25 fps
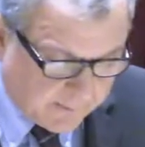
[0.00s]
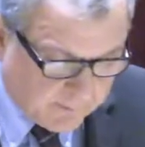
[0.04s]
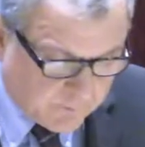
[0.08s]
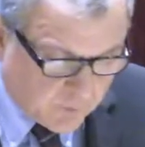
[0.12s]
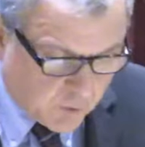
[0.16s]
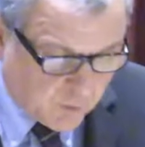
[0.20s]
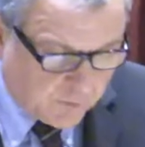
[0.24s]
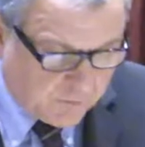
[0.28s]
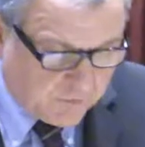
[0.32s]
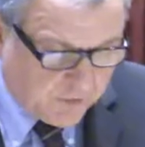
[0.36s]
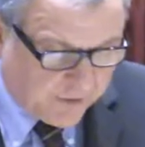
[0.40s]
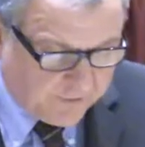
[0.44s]
that
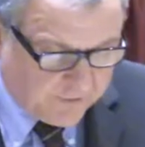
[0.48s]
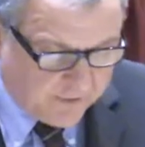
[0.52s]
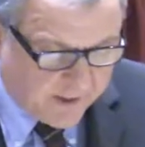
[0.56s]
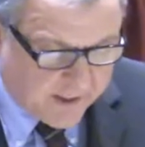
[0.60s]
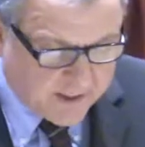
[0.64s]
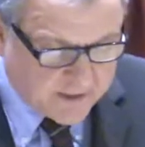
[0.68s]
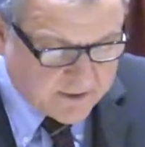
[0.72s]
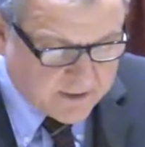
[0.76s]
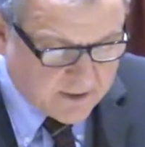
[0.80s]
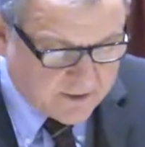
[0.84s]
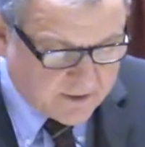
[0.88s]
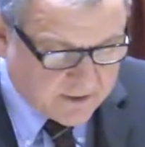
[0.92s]
moves us
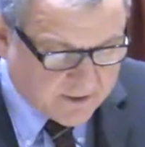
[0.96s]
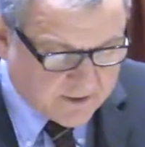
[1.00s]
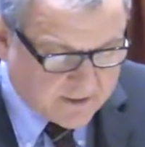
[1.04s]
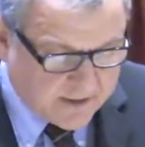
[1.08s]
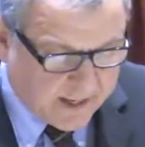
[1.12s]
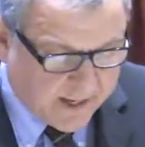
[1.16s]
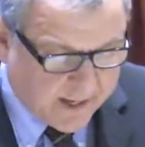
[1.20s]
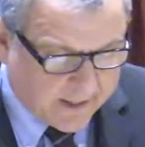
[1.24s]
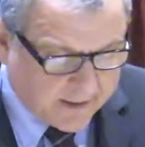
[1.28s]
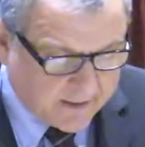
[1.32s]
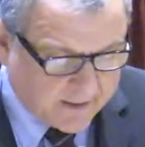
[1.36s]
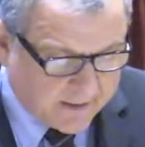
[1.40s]
as a
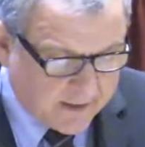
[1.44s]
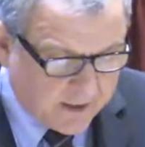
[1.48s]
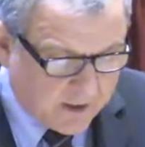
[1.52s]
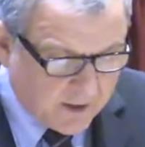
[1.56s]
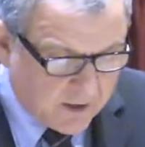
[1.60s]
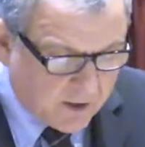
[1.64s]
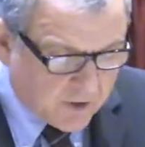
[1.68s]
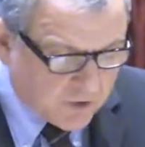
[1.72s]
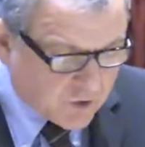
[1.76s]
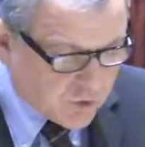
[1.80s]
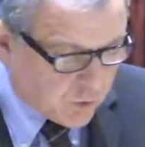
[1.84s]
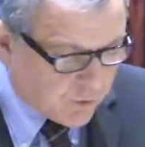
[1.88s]
society
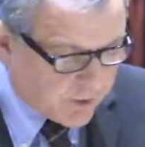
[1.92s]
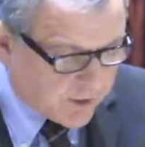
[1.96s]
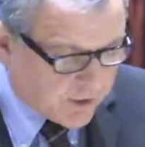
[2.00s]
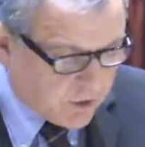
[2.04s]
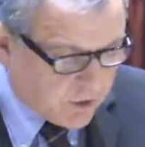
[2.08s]
toward